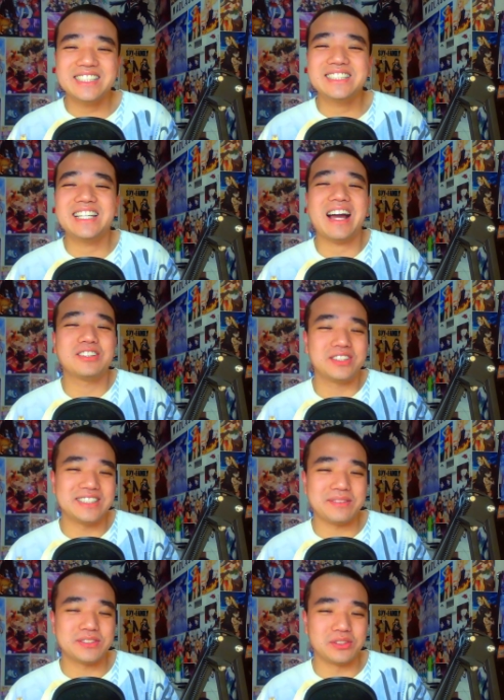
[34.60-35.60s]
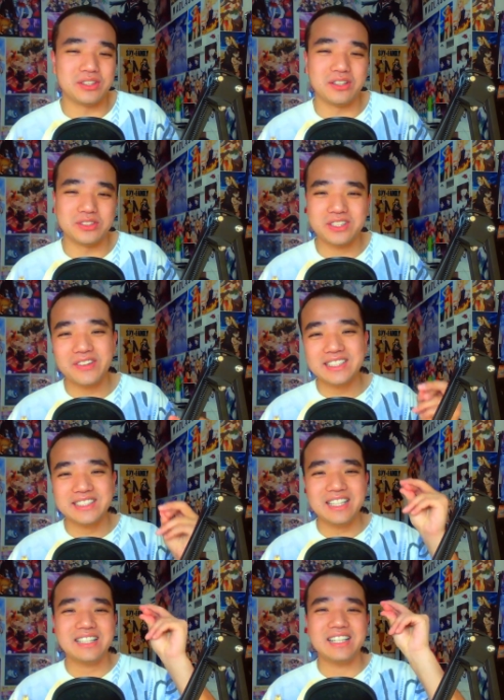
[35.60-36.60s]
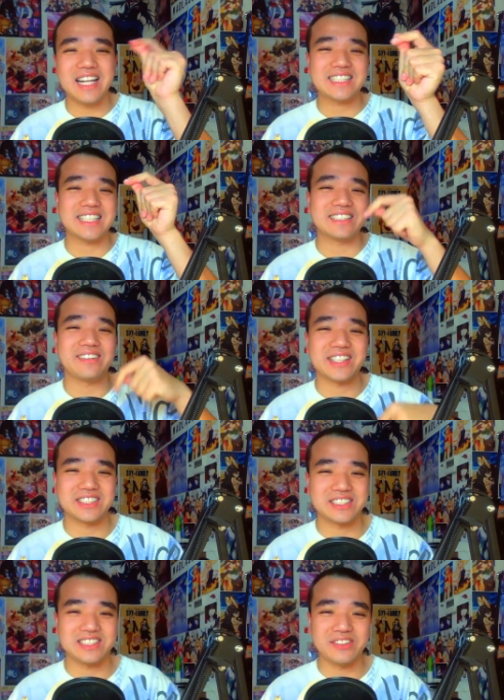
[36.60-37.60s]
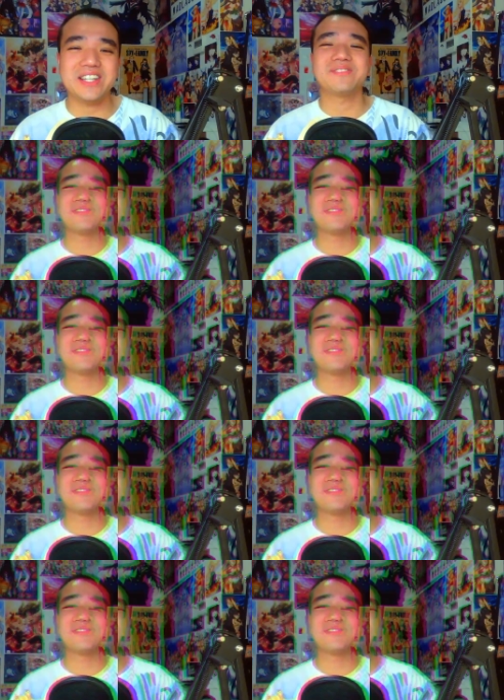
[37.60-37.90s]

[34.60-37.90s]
just see how today's episode goes. So with that said, let's get started, shall we?